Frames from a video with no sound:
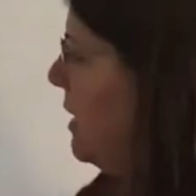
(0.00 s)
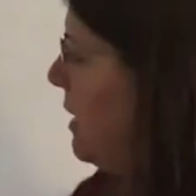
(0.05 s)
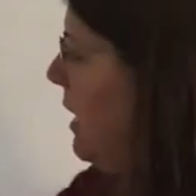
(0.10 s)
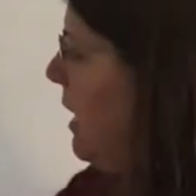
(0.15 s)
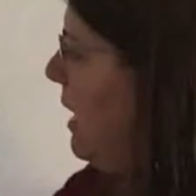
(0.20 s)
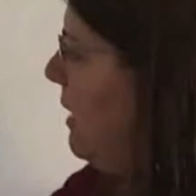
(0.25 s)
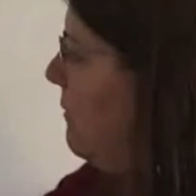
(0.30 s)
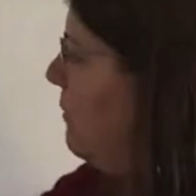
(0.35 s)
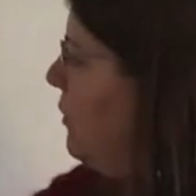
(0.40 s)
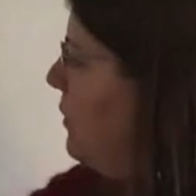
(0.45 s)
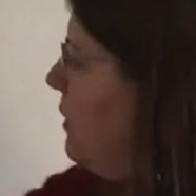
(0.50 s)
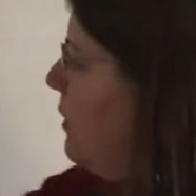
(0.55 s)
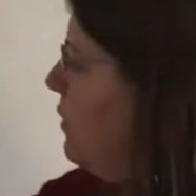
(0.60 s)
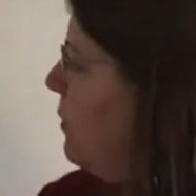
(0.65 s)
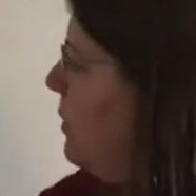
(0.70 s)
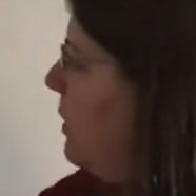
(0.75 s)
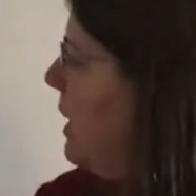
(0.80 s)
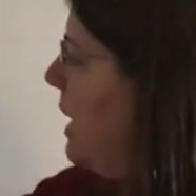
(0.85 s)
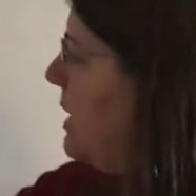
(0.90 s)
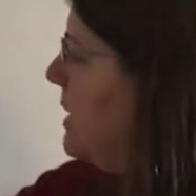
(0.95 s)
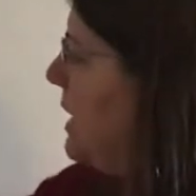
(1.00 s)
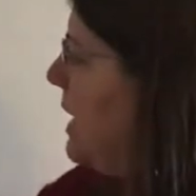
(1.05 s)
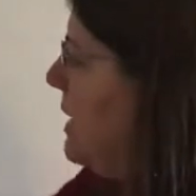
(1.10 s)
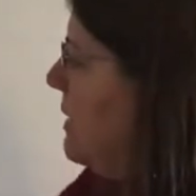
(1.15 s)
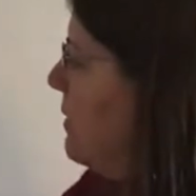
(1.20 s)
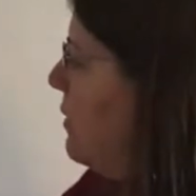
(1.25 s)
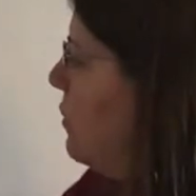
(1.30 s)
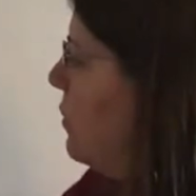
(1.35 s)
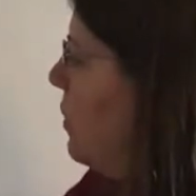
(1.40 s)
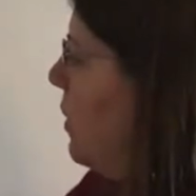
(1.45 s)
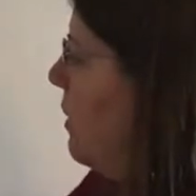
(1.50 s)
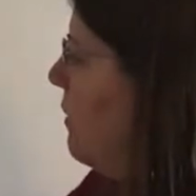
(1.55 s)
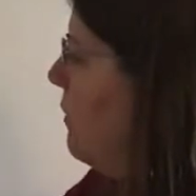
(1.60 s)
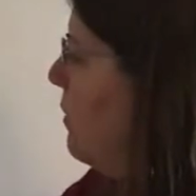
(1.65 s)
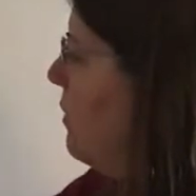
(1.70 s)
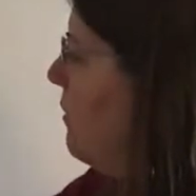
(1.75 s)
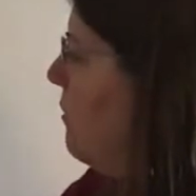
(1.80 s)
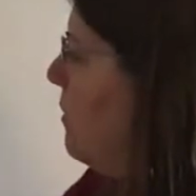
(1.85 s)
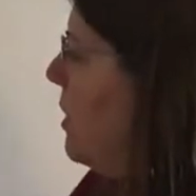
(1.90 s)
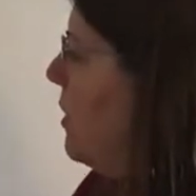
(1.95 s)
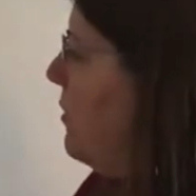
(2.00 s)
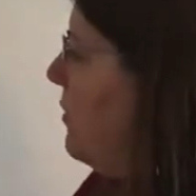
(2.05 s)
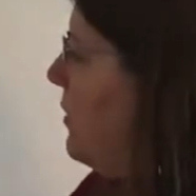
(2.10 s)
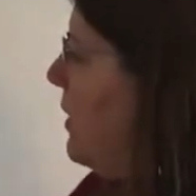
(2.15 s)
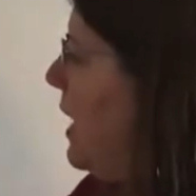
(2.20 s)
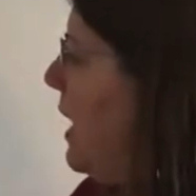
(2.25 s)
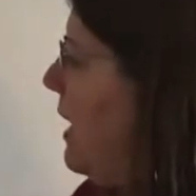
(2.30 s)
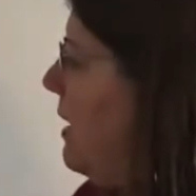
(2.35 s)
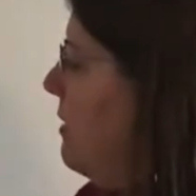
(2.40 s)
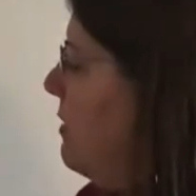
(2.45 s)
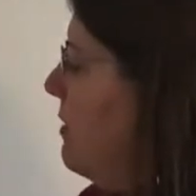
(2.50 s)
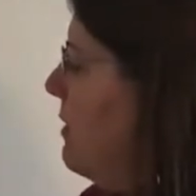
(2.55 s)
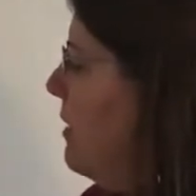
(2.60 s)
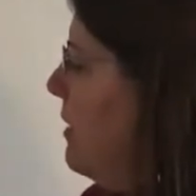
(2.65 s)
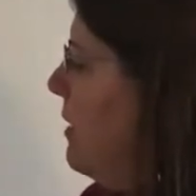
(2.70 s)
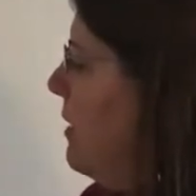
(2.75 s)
And for this one, I take the square root of both sides.